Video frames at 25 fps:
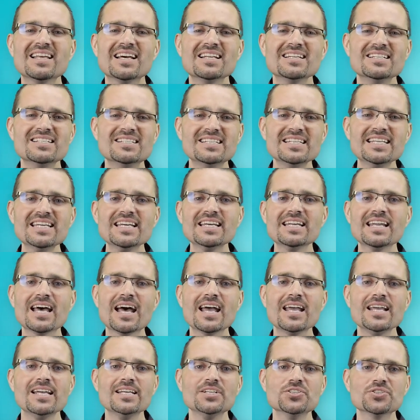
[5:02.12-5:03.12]
that
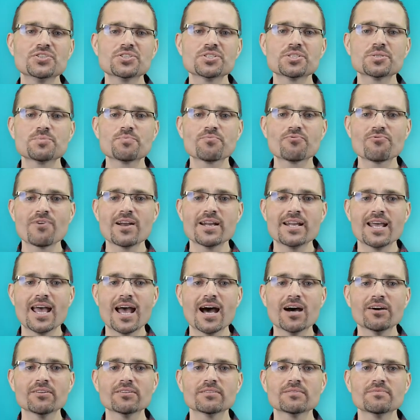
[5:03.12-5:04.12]
DNA is spread
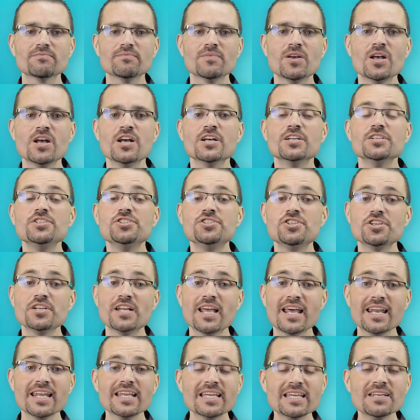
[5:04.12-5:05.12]
out,
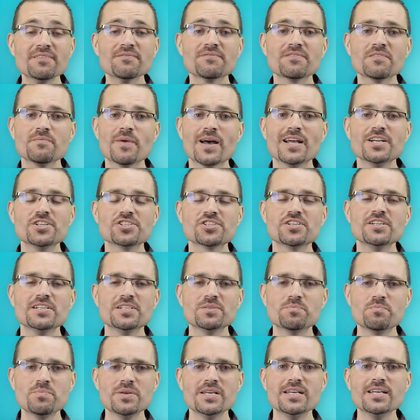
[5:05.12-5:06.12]
genetic information
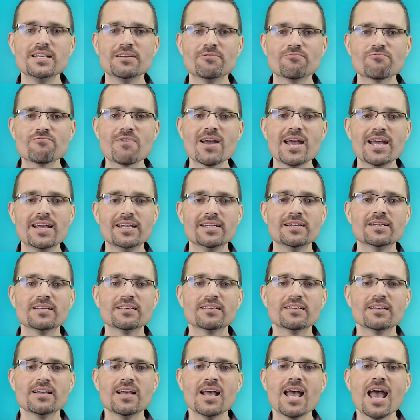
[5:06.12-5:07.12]
is being read,
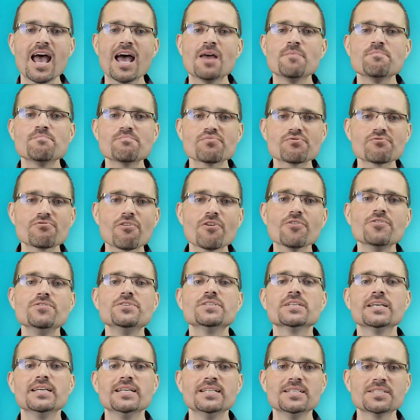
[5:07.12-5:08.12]
and
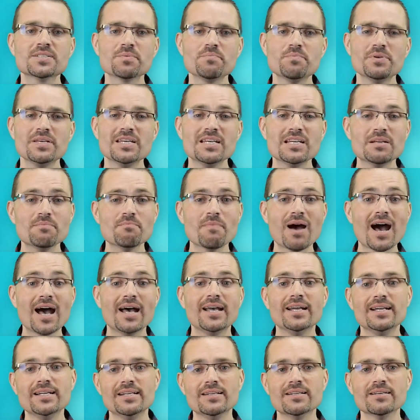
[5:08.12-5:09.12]
proteins are being
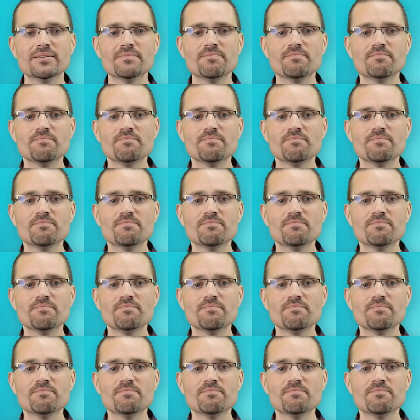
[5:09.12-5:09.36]
made.